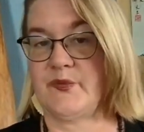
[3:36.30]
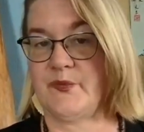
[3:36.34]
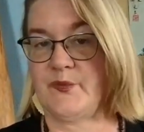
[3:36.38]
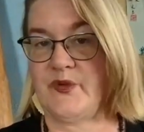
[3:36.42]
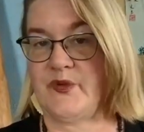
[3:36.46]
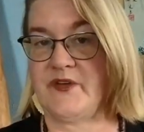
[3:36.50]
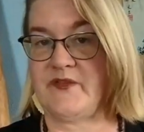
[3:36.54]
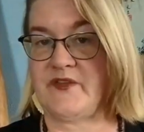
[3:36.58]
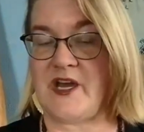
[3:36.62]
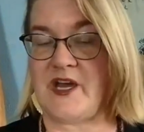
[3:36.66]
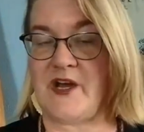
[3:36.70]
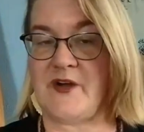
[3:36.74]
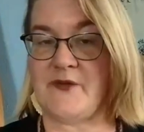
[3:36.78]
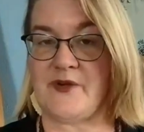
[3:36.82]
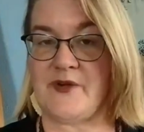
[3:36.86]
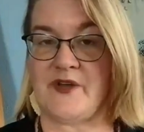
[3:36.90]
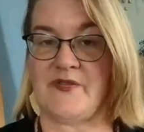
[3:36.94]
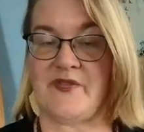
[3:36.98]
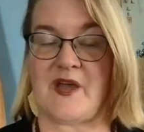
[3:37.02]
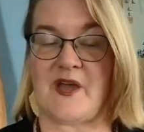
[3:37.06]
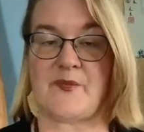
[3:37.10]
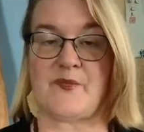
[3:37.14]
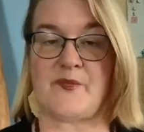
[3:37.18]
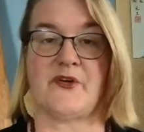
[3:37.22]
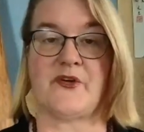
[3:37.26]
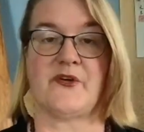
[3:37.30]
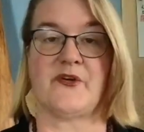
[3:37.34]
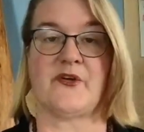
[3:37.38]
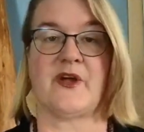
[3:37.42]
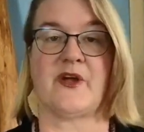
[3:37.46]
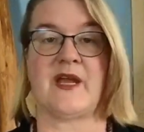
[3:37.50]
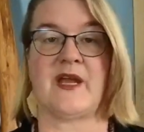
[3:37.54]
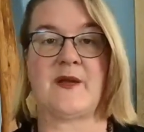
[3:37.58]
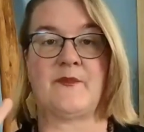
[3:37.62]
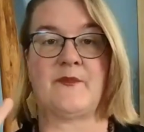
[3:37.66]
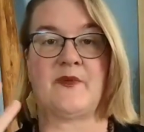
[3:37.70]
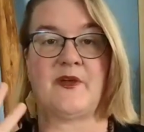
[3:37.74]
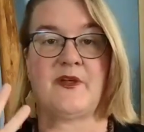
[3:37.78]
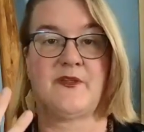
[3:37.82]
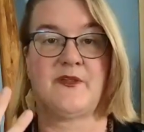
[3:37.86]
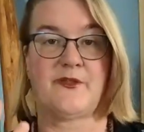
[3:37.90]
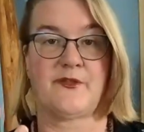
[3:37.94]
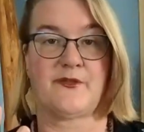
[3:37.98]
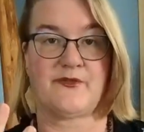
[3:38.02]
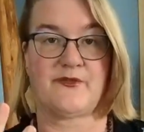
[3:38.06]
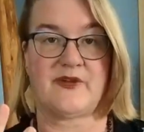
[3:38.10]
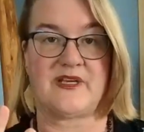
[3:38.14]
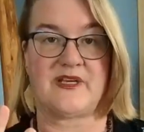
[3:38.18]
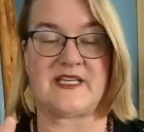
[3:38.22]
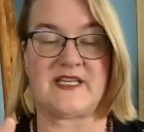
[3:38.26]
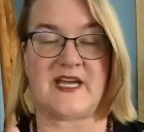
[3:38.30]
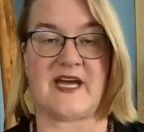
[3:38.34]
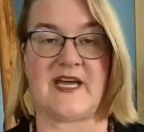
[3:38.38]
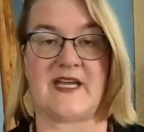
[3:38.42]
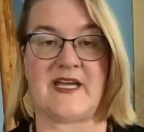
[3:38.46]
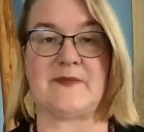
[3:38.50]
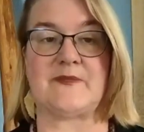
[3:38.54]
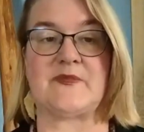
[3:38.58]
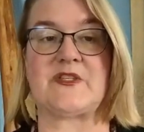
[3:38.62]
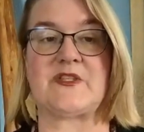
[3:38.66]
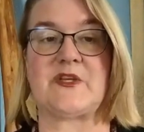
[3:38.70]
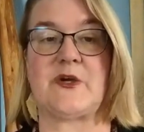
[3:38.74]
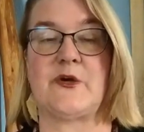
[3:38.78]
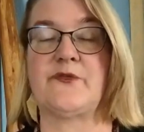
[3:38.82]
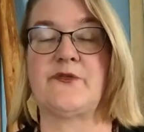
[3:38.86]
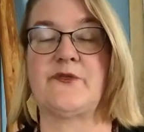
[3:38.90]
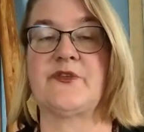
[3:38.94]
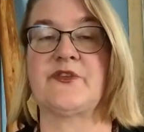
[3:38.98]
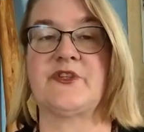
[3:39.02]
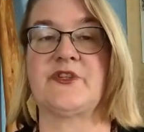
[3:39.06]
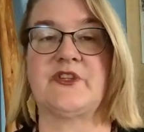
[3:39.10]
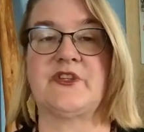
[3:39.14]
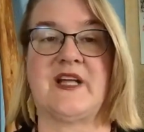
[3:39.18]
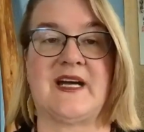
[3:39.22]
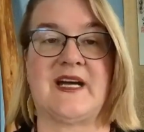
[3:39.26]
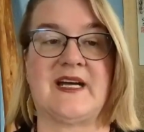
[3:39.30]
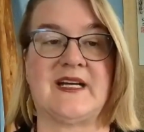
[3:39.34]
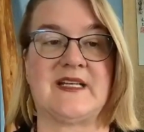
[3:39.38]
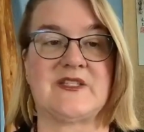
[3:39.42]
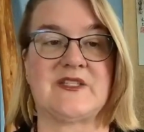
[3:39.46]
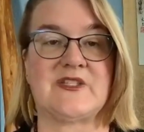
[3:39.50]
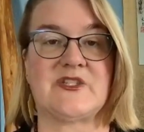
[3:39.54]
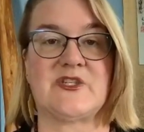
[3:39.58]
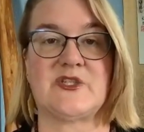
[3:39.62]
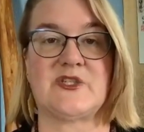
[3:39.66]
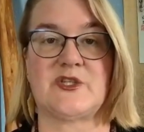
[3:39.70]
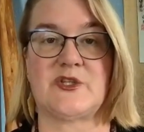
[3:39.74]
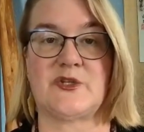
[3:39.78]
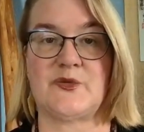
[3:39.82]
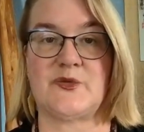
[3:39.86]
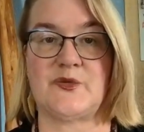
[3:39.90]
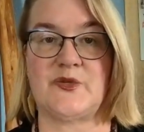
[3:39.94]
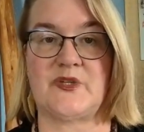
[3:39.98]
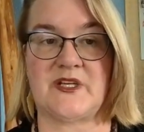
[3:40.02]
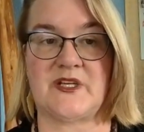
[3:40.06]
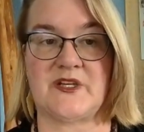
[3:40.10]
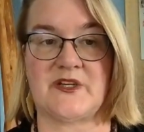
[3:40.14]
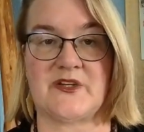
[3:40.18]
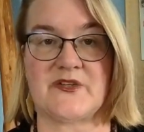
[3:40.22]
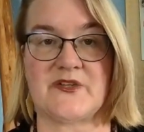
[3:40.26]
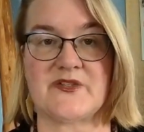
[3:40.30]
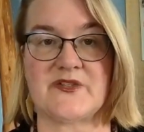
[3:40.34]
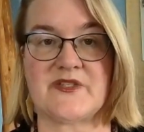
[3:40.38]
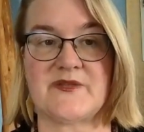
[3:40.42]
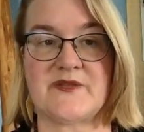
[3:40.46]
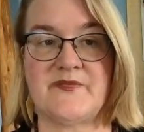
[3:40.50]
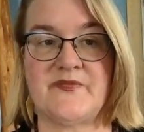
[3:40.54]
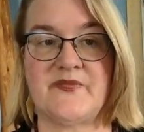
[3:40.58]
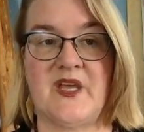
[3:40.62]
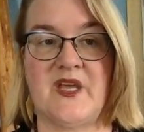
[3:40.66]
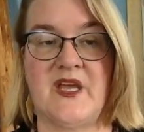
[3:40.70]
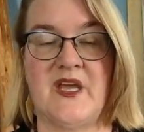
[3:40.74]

we've now run that program three times over the last two years.